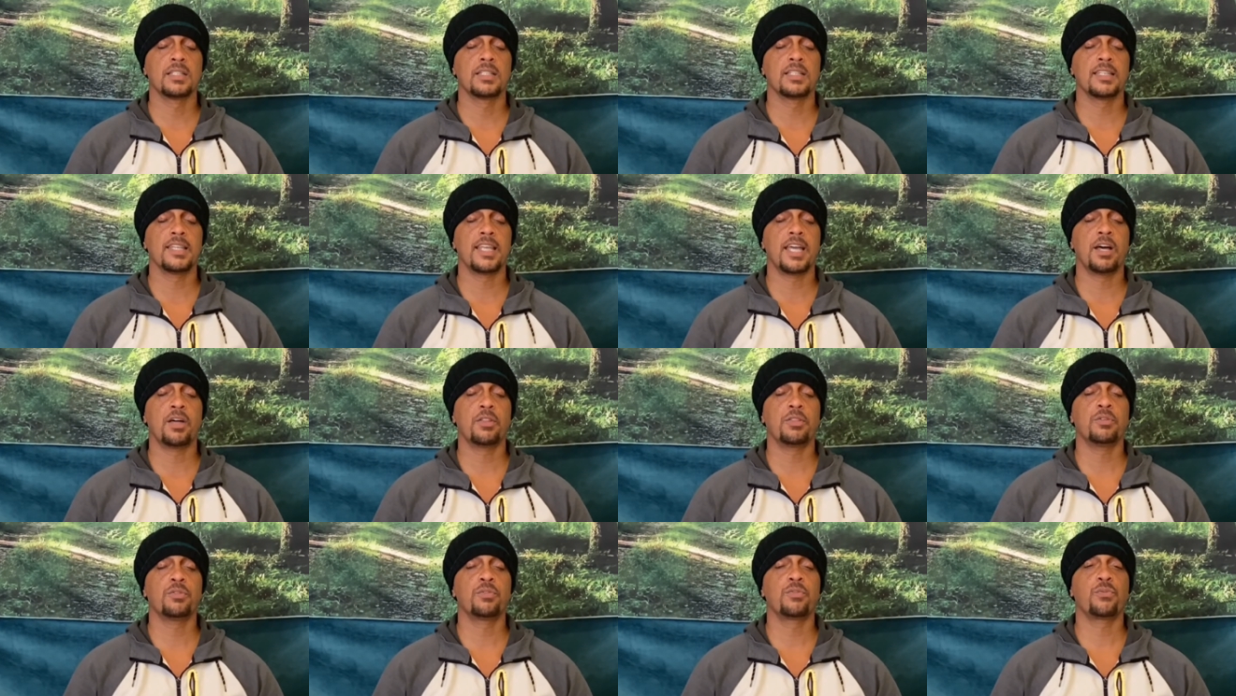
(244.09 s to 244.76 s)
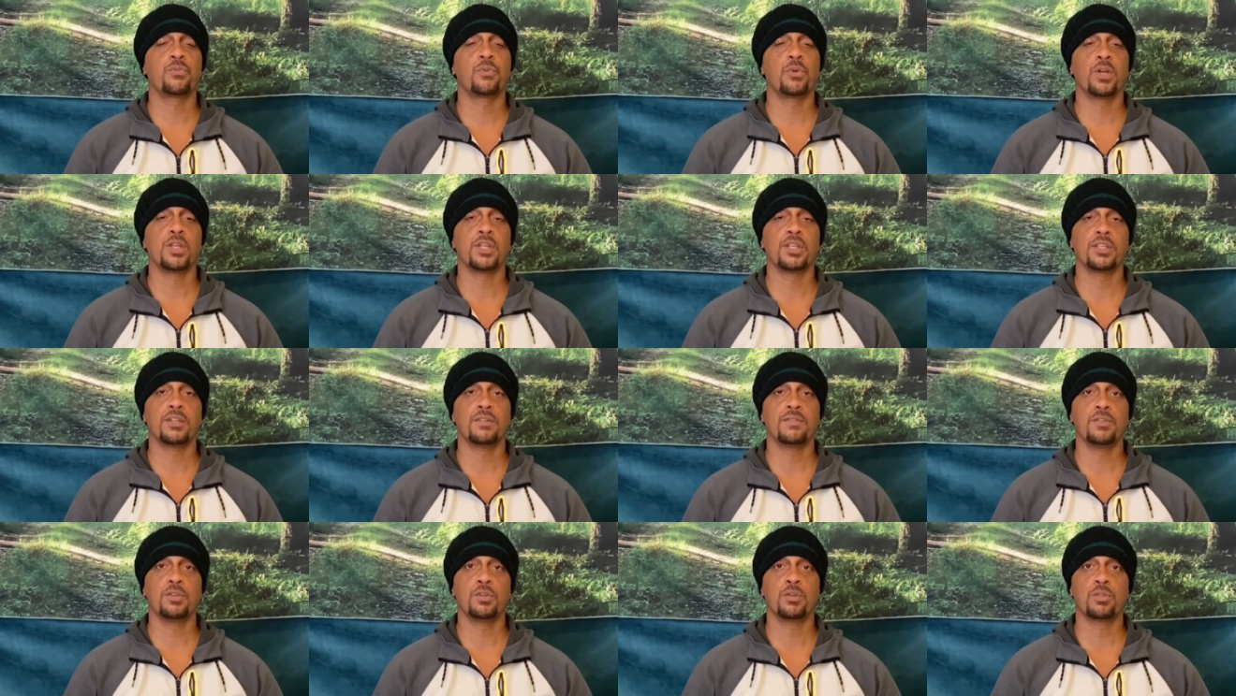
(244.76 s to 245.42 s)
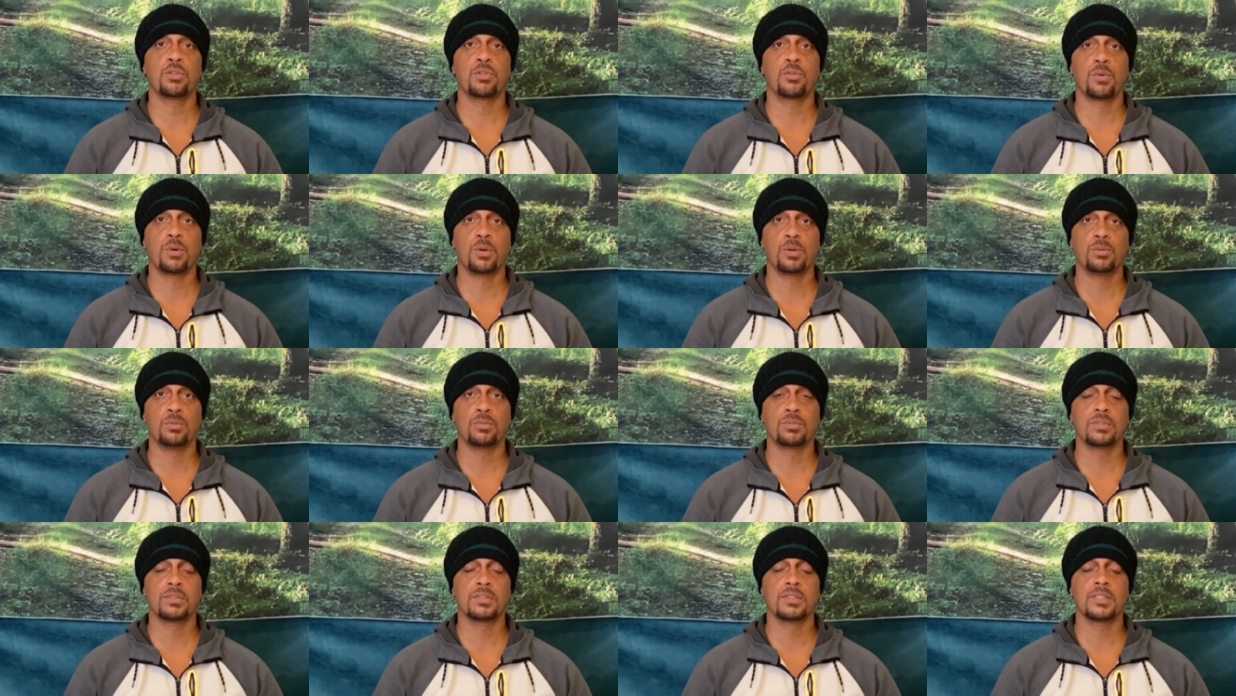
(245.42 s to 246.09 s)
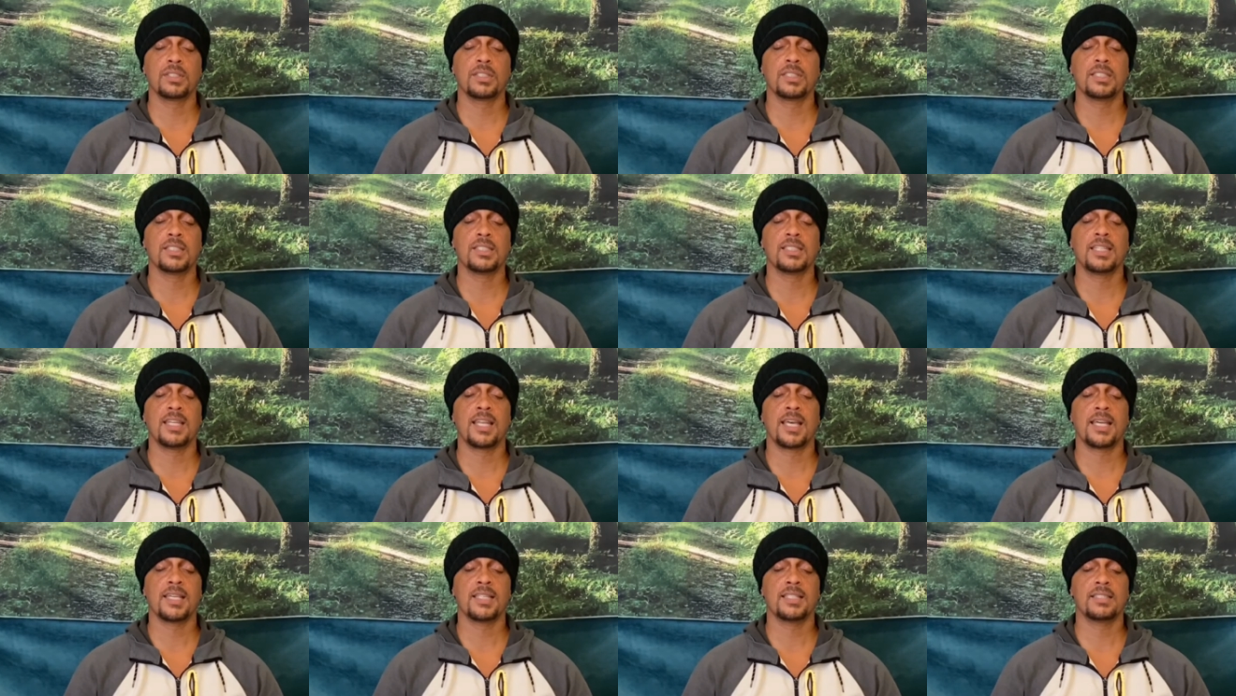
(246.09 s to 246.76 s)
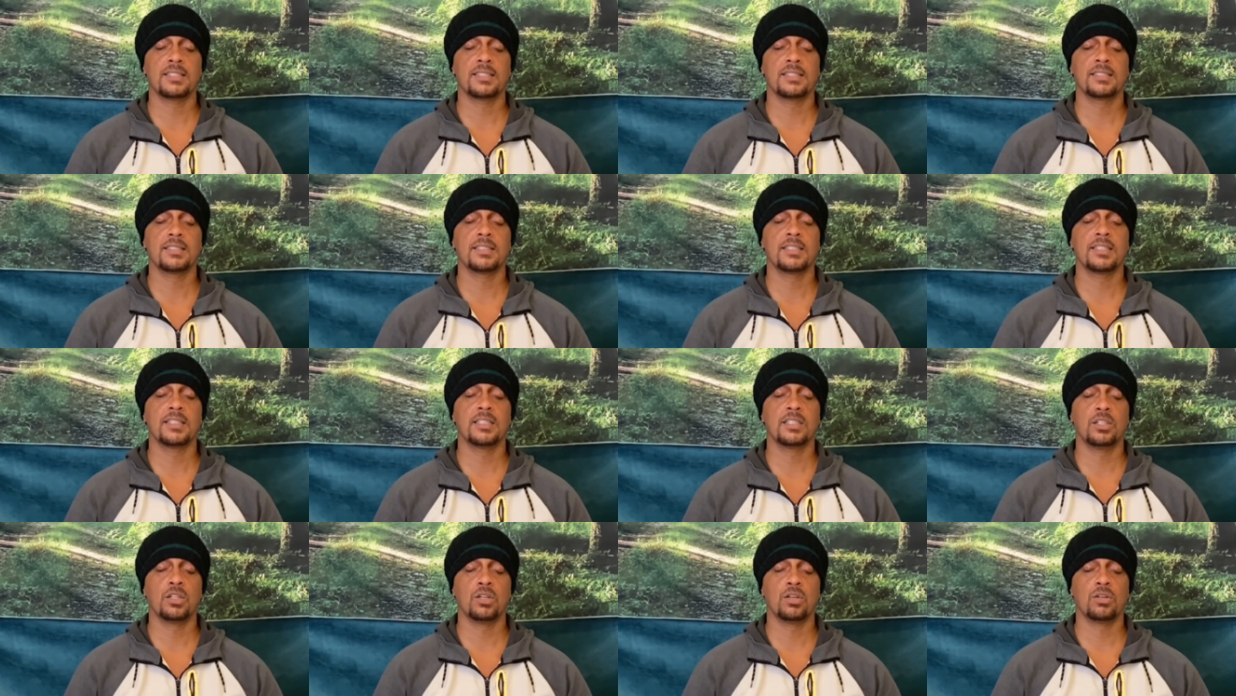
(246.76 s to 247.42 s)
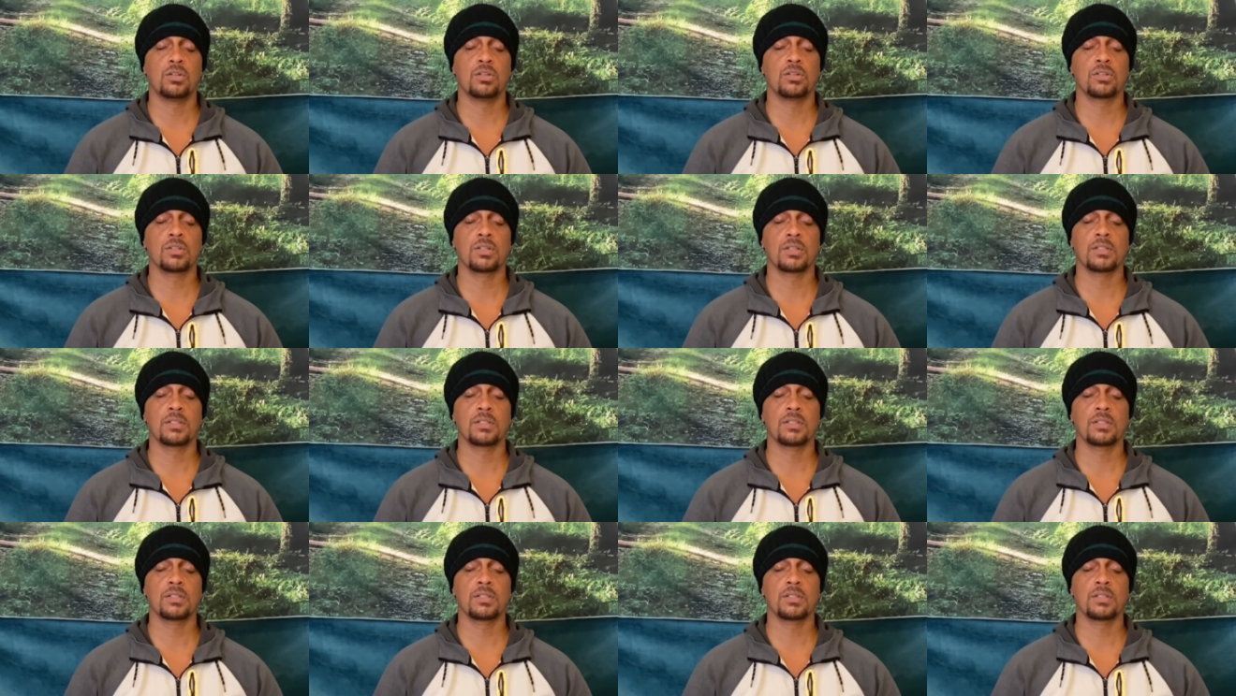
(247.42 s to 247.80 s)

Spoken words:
Now the front of your throat is nice and long.